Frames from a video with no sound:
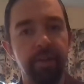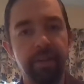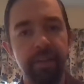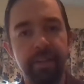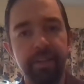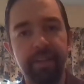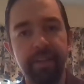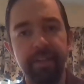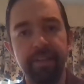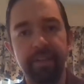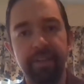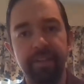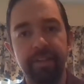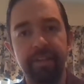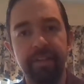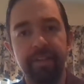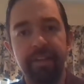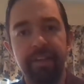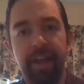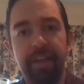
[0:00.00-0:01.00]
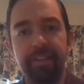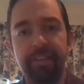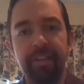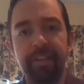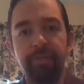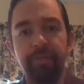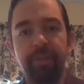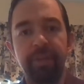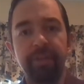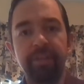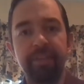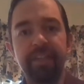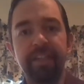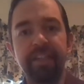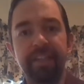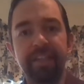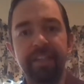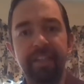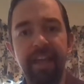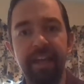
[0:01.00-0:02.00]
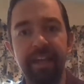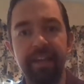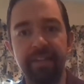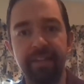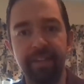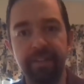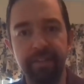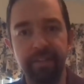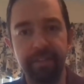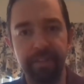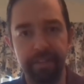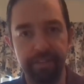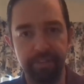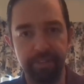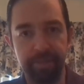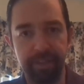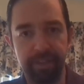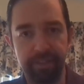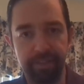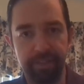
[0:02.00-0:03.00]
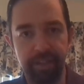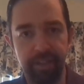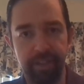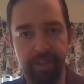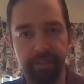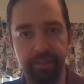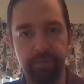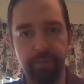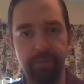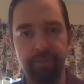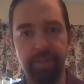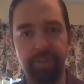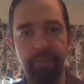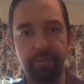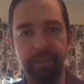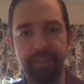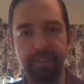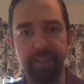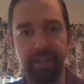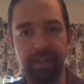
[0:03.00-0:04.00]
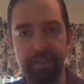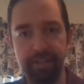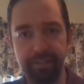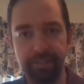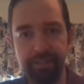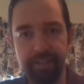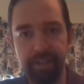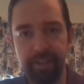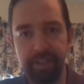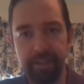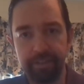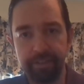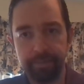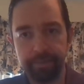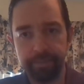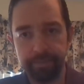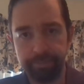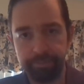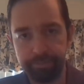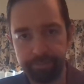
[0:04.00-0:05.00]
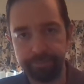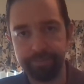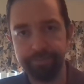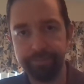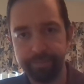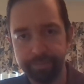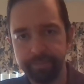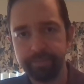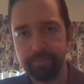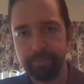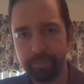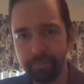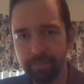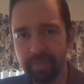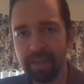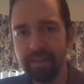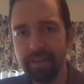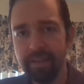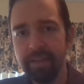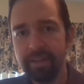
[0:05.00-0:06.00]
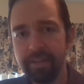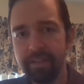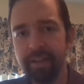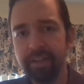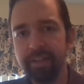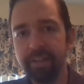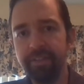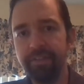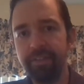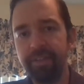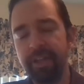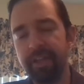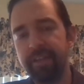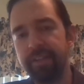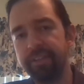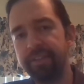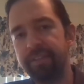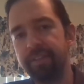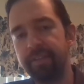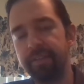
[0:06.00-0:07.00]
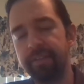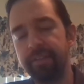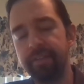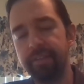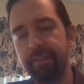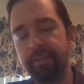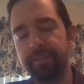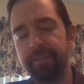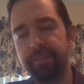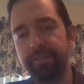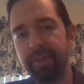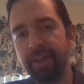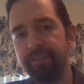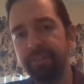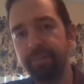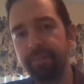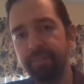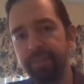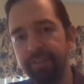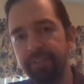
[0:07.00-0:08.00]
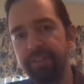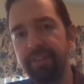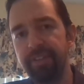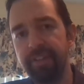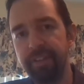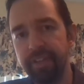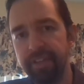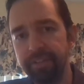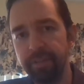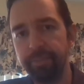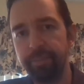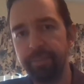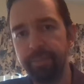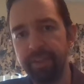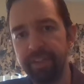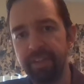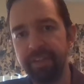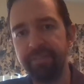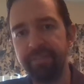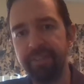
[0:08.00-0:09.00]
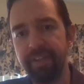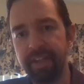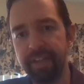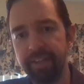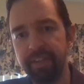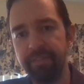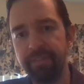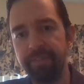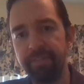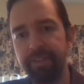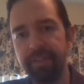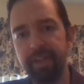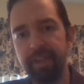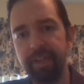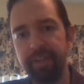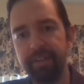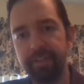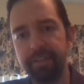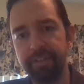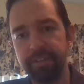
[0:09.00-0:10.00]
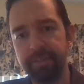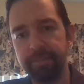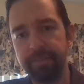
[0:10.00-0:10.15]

The idea that we negate things about God. We say what God is not. Negative theology, divine simplicity is a bit of negative theology.